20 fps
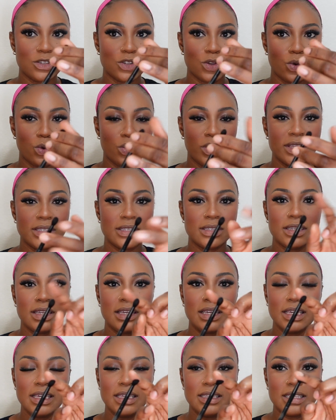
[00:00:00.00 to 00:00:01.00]
so it's
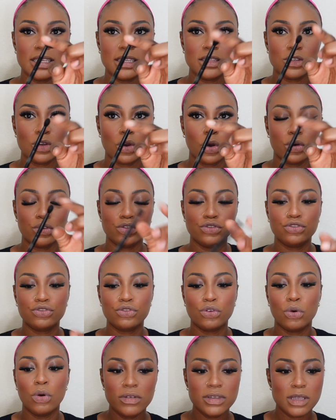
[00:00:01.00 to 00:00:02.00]
easy to
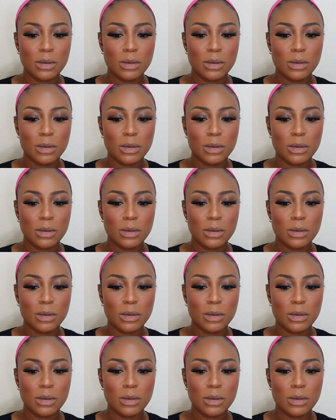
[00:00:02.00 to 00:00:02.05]
control.